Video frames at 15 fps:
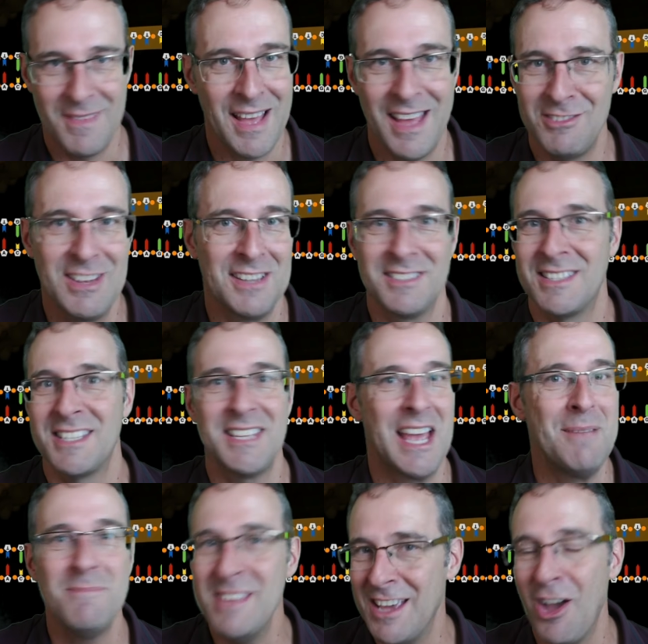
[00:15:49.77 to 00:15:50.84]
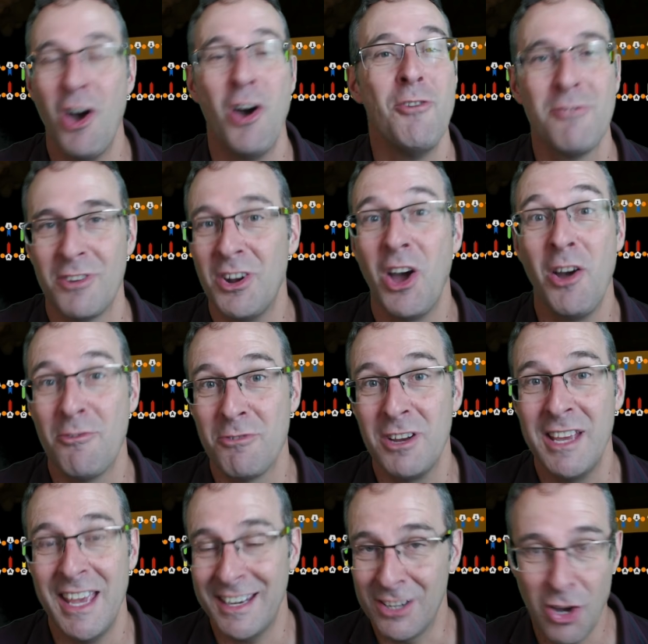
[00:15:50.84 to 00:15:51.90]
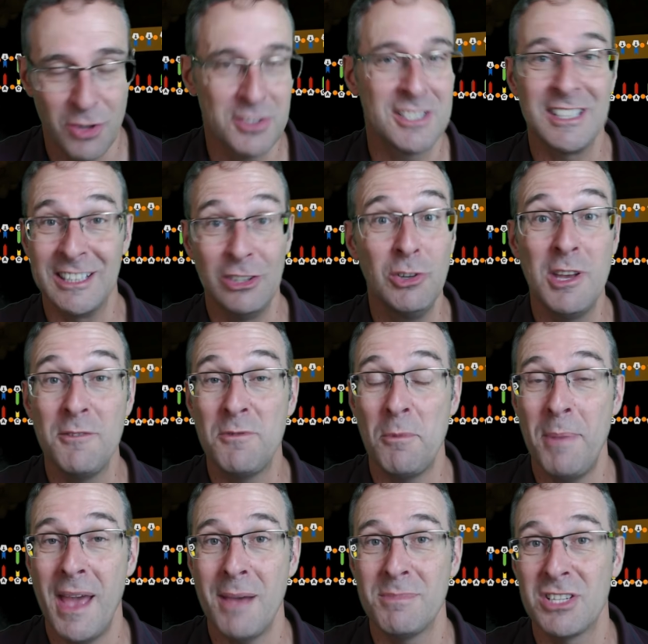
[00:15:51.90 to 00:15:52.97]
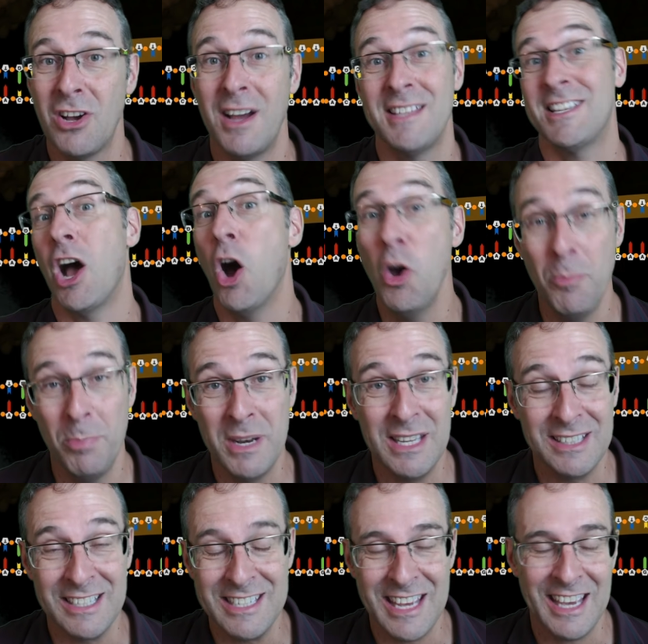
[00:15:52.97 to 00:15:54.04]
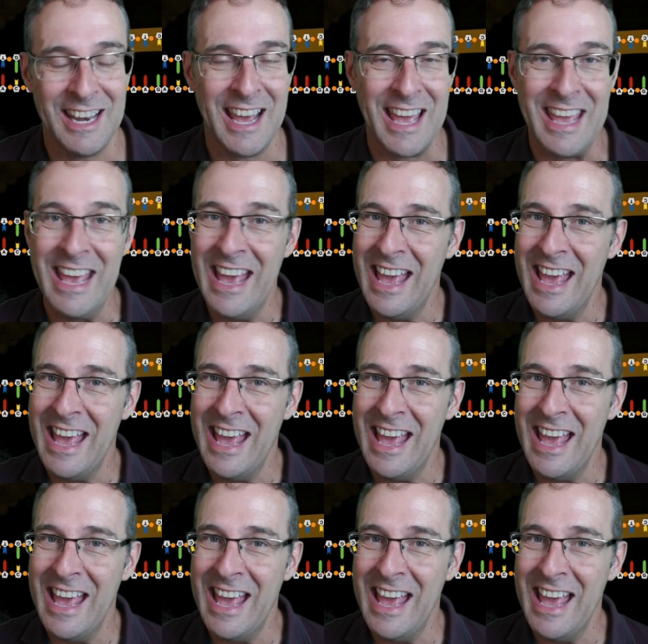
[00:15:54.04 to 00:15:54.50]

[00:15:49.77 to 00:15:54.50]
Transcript: does the same thing over and over again, constantly looking for PAM sites, opening the DNA,